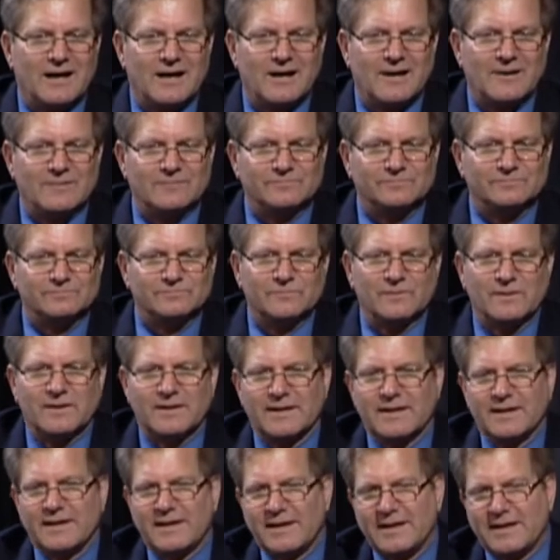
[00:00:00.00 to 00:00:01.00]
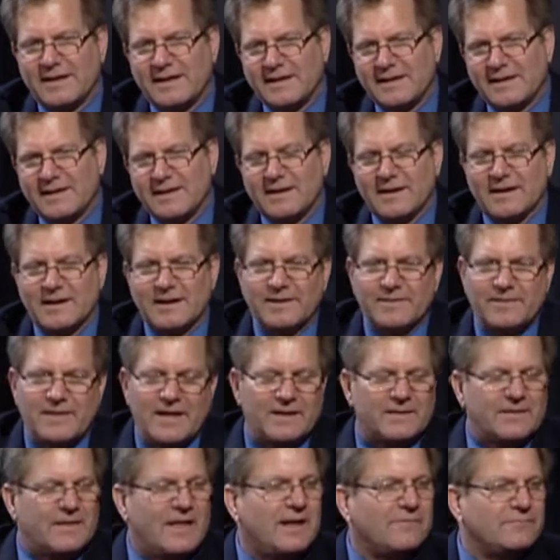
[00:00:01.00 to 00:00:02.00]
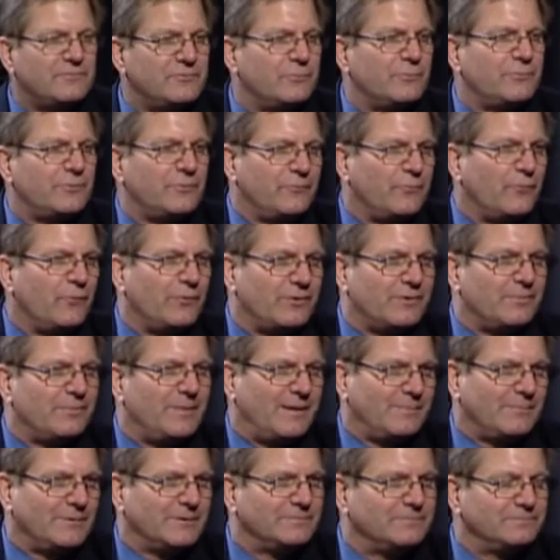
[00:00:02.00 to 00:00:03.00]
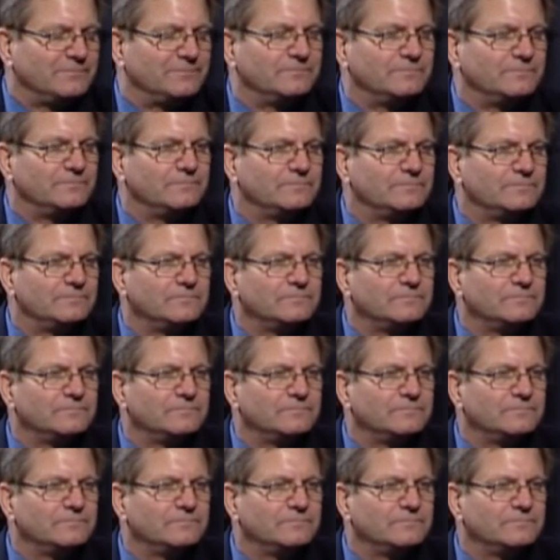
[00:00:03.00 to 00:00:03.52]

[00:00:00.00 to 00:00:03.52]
that have to do with the Fourth Amendment.